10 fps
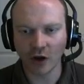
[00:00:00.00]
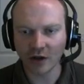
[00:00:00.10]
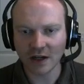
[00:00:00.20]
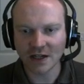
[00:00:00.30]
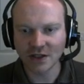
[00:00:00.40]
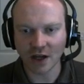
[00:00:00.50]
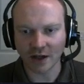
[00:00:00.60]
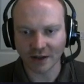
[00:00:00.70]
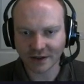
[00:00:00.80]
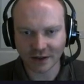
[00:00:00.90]
only
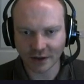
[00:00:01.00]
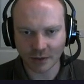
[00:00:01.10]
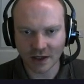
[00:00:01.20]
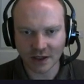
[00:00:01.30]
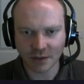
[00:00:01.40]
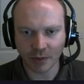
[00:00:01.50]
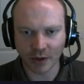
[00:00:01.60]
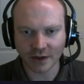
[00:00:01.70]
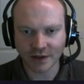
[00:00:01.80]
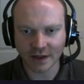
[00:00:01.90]
dirt that we need to
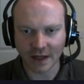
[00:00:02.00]
put into